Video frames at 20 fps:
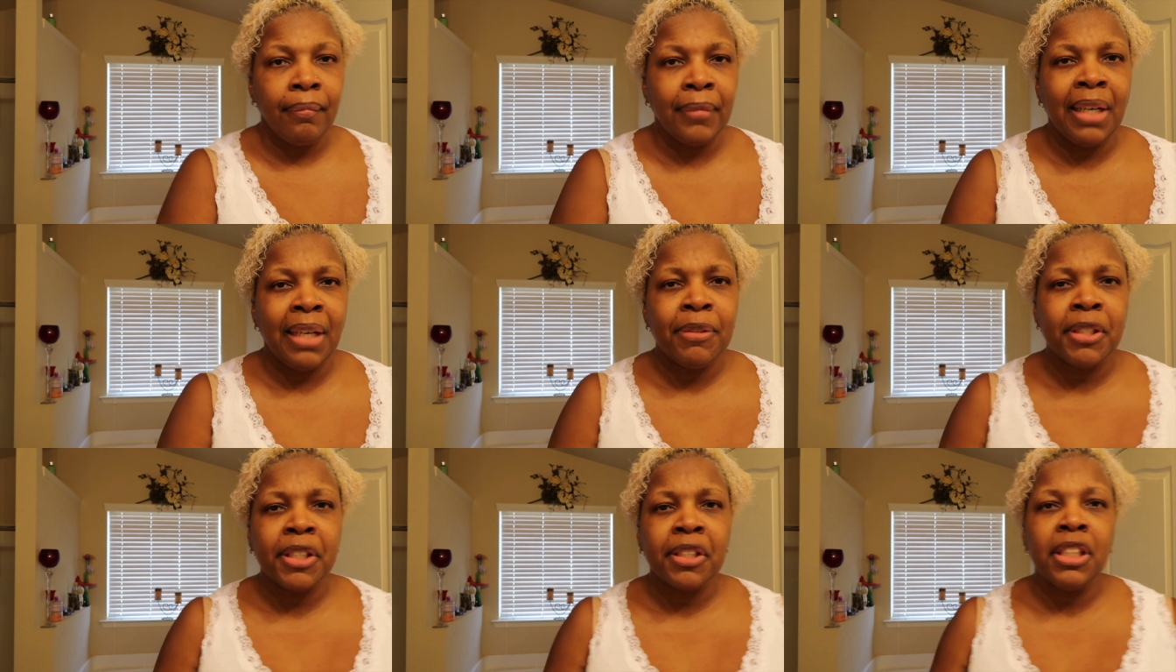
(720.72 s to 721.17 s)

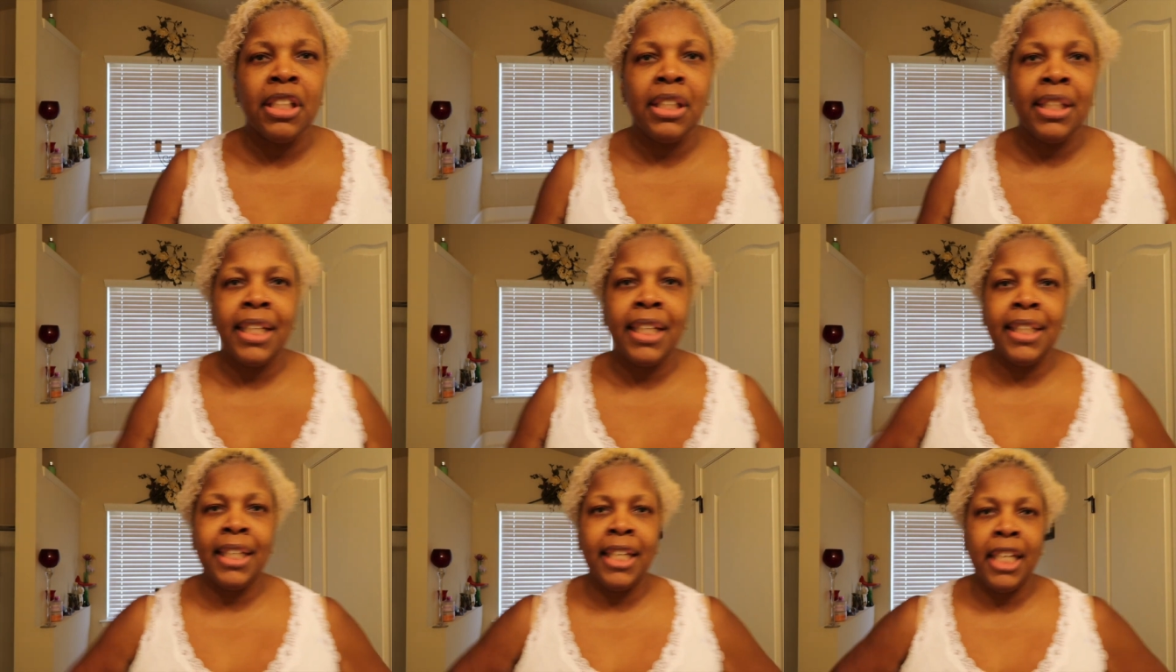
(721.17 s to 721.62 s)
I'm just gonna
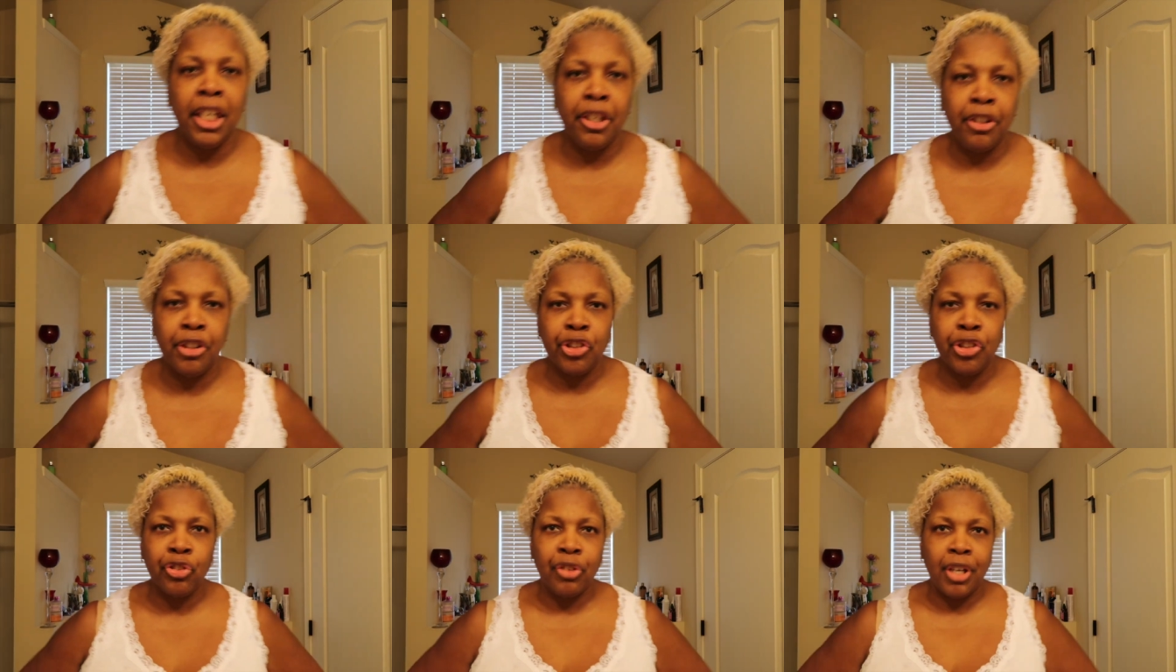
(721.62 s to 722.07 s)
let it
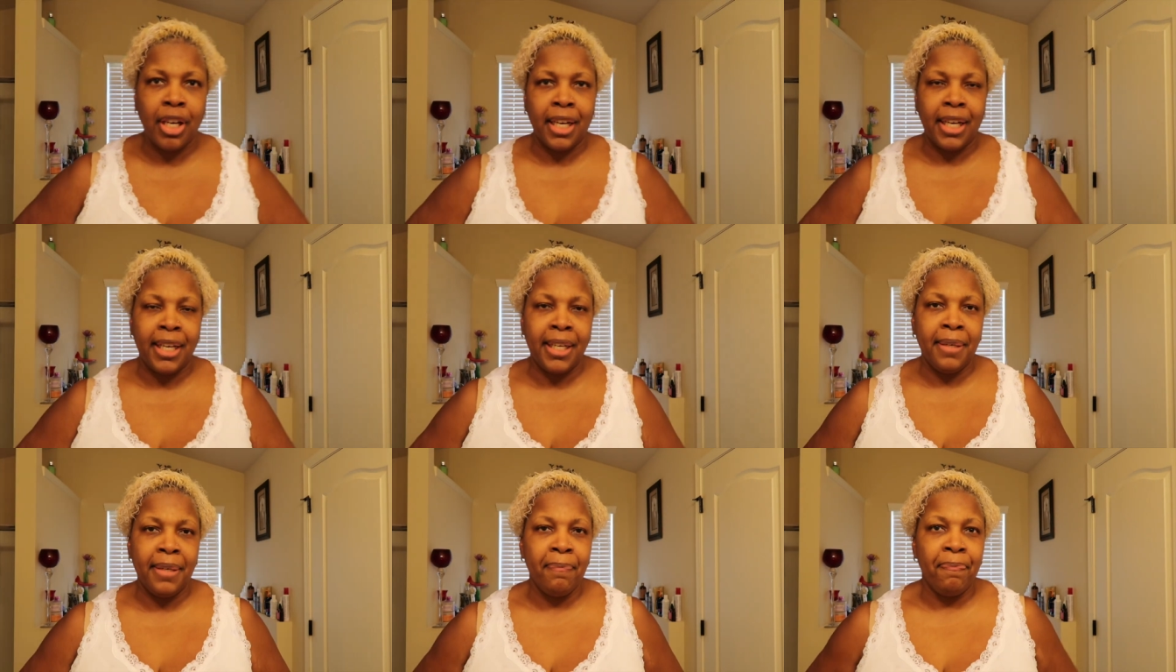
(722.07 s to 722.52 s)
air
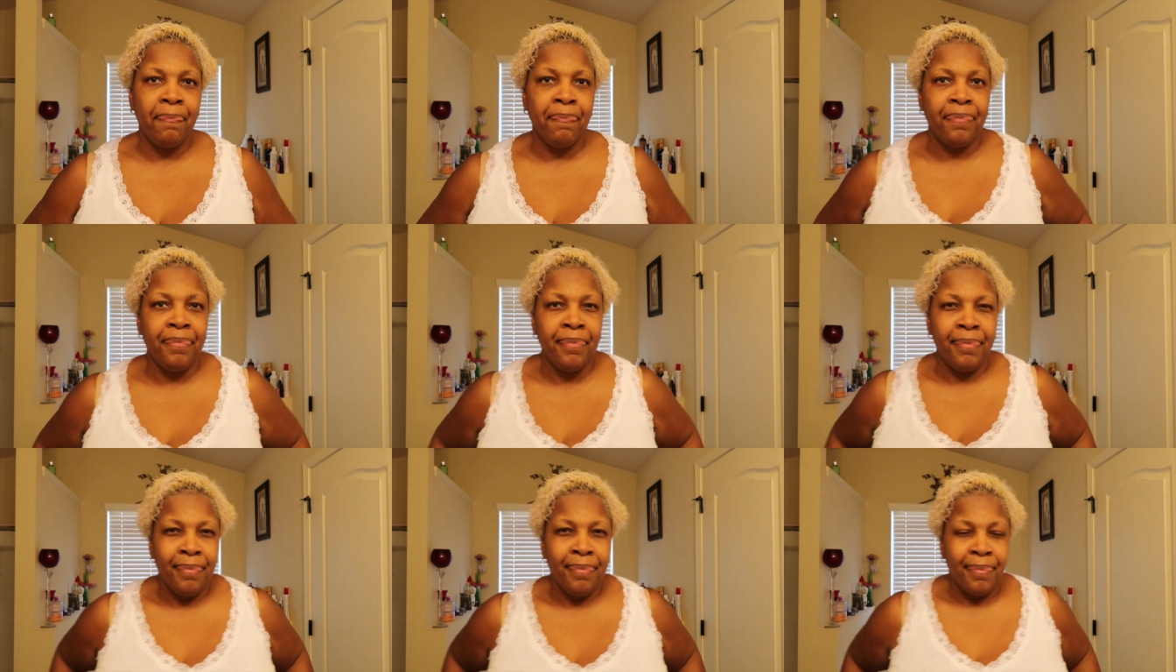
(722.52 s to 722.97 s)
dry
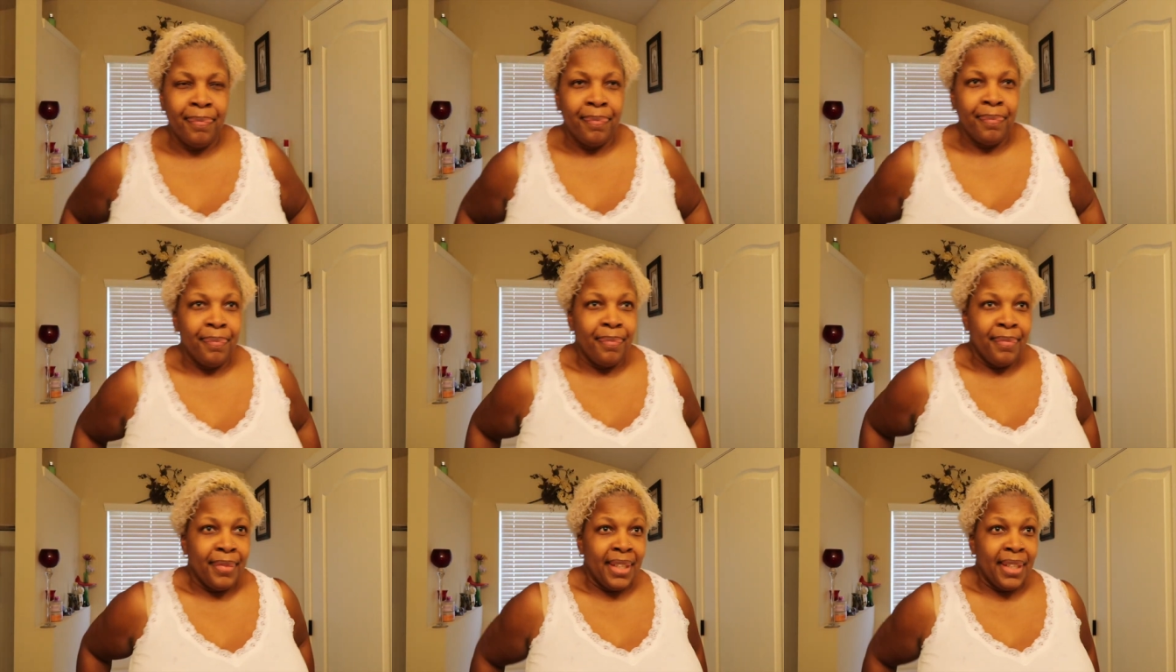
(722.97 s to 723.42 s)

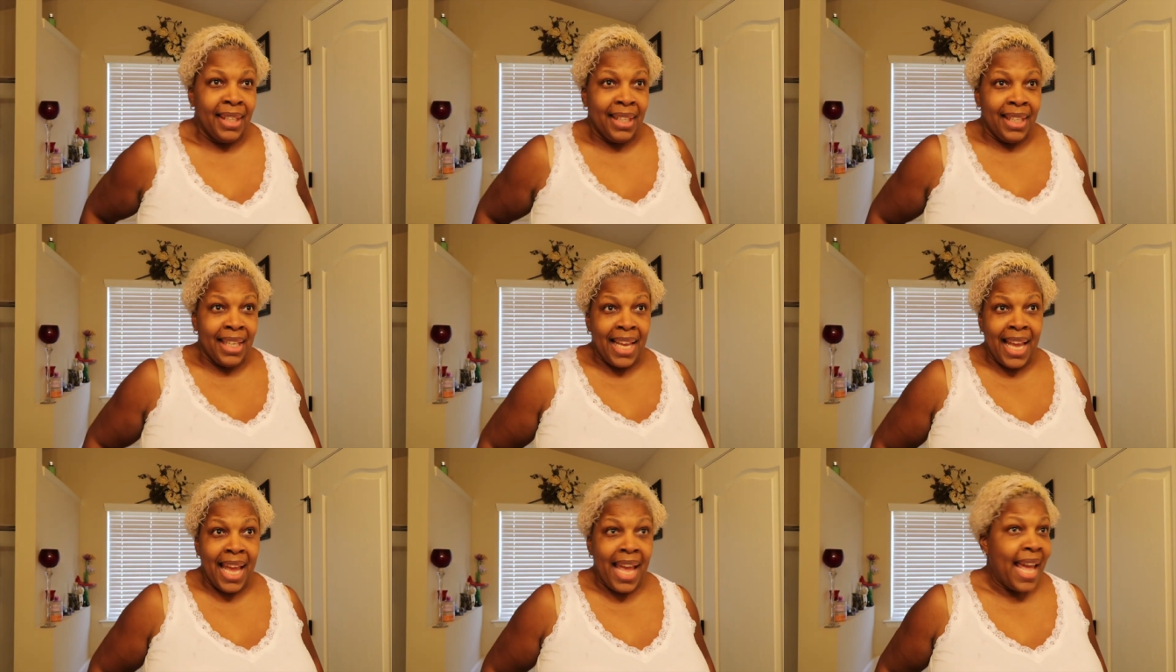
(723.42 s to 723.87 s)

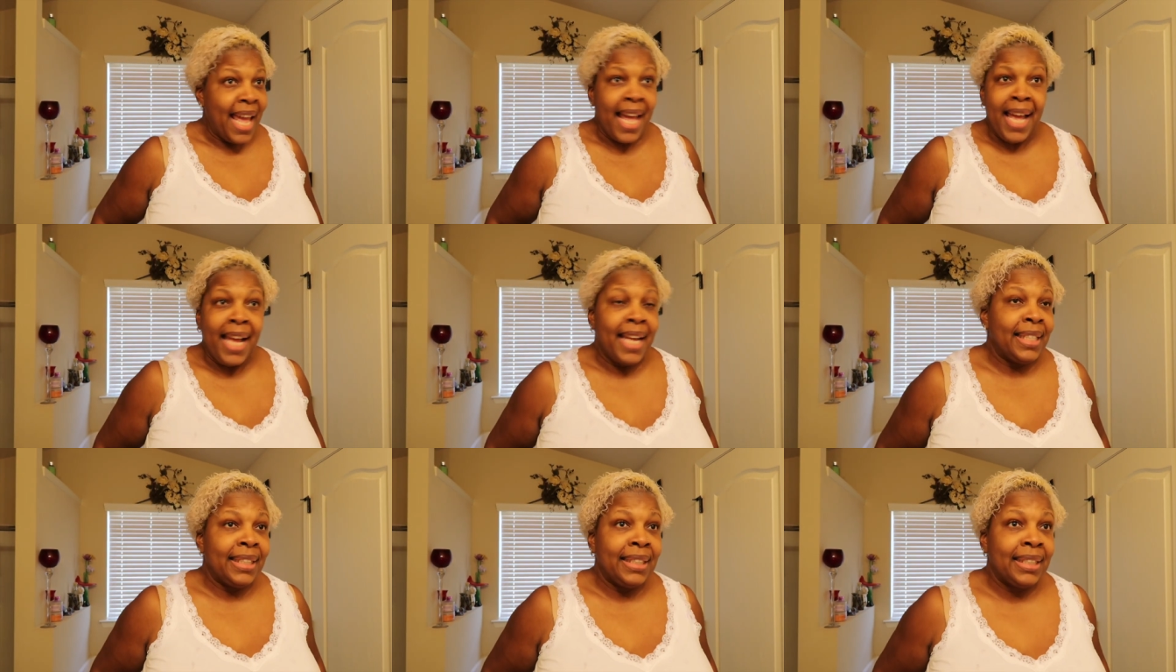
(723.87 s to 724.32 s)

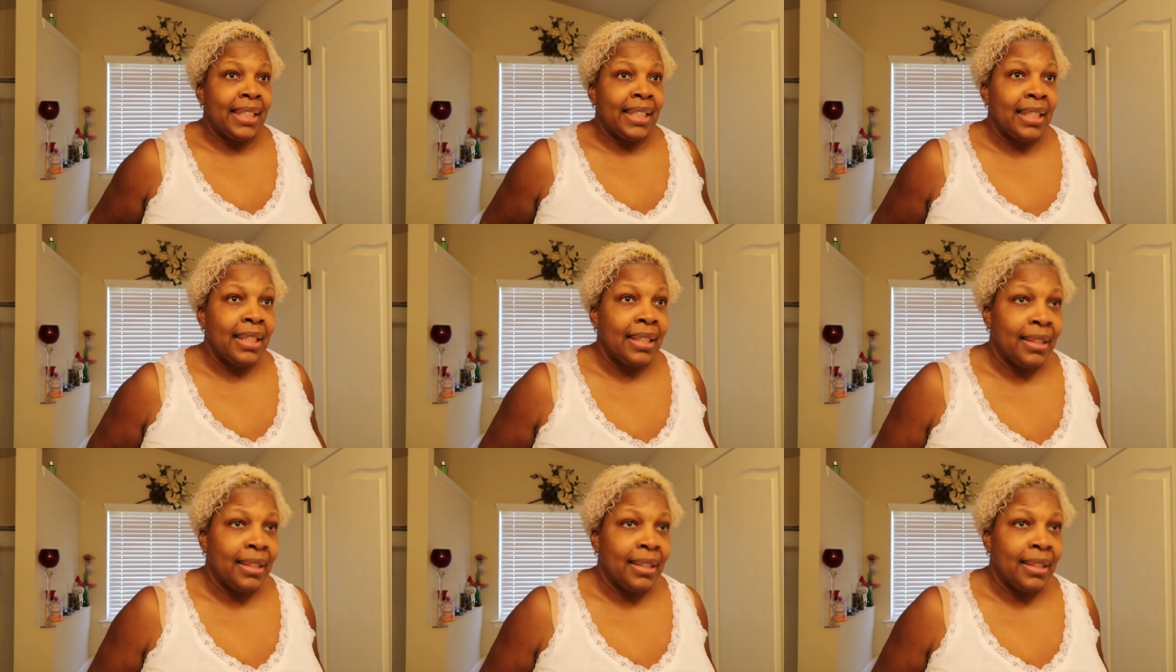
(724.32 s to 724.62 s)
and